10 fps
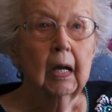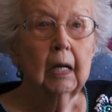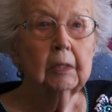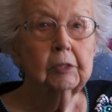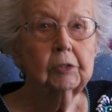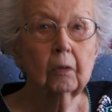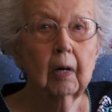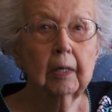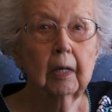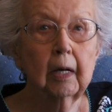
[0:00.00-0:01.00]
and so
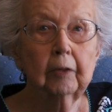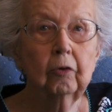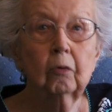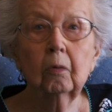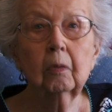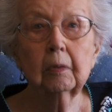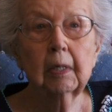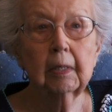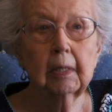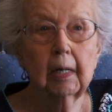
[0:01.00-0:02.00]
I, I knew
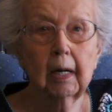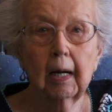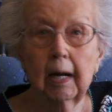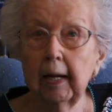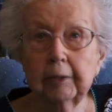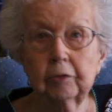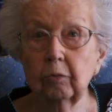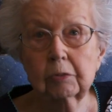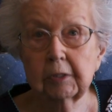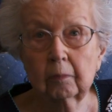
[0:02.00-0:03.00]
that I had to
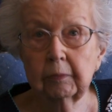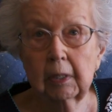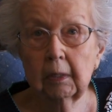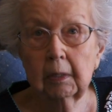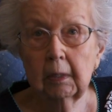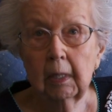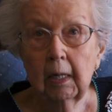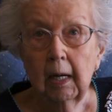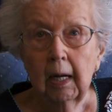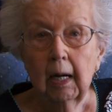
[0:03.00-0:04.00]
do something,
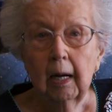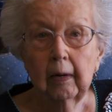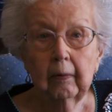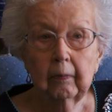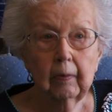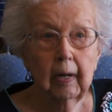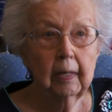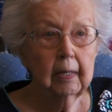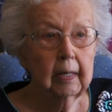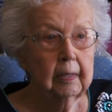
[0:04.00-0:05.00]
uh,
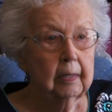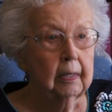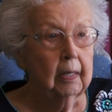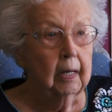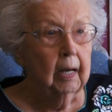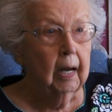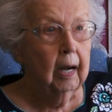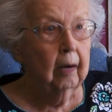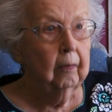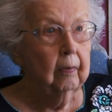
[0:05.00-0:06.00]
and I
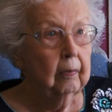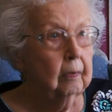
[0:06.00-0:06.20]
I